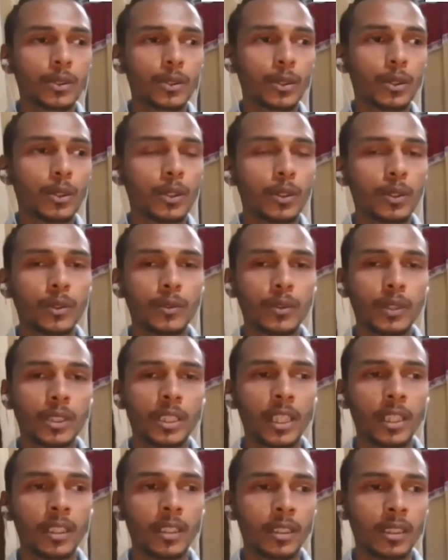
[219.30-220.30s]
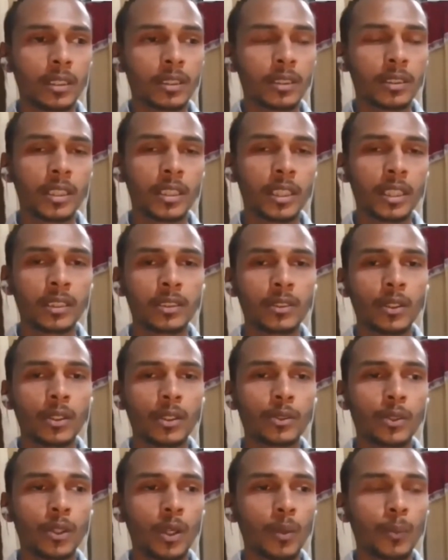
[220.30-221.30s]
So there is
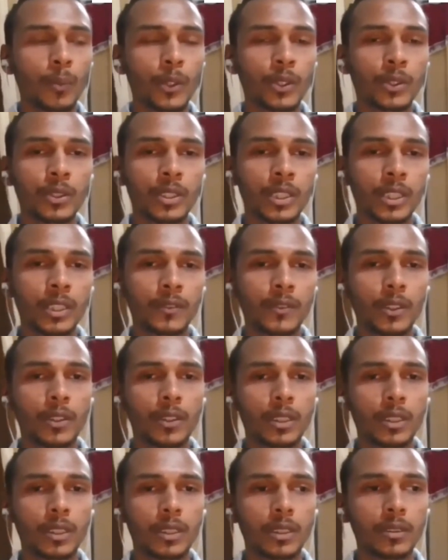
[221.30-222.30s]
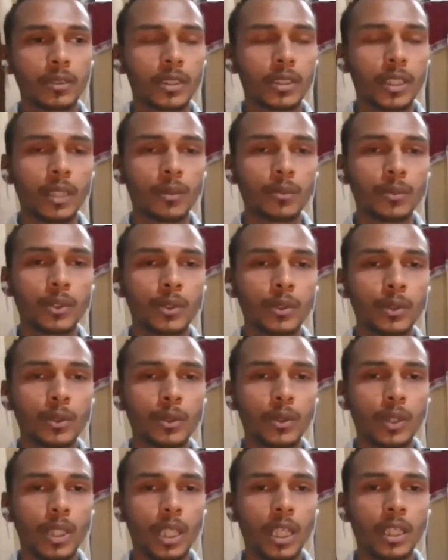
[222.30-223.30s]
also opportunity for them who
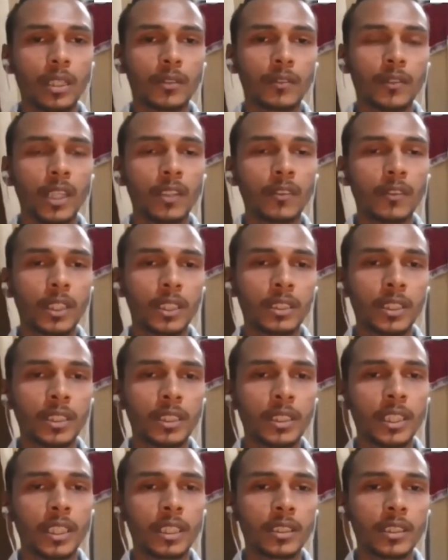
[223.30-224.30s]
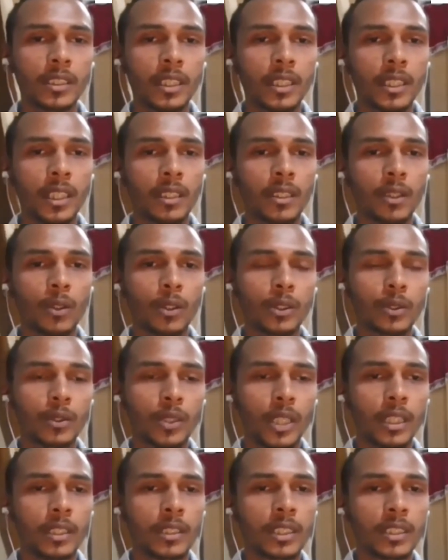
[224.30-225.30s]
are well versed in DSA. They can
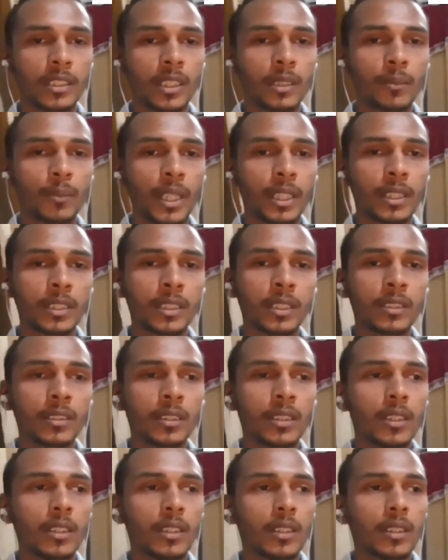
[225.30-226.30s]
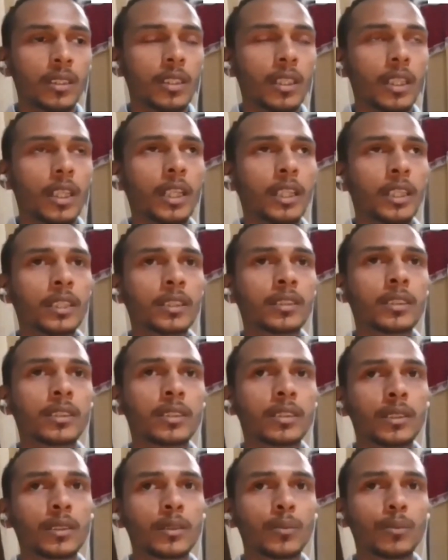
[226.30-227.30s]
also get decent packages,
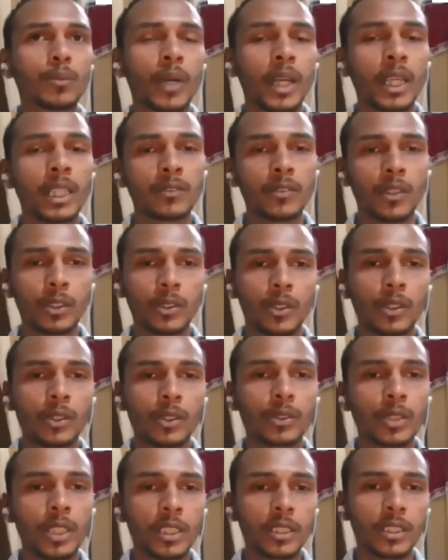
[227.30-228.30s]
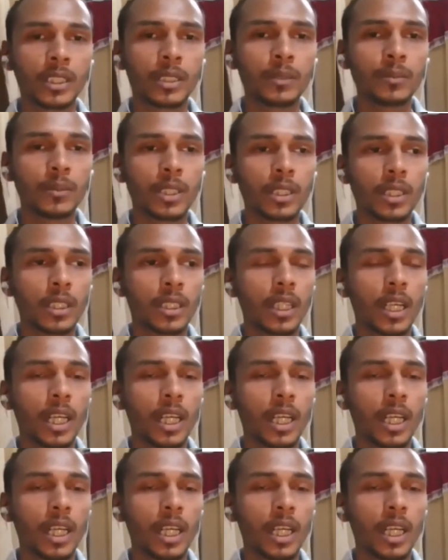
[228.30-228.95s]
and mine was also the same.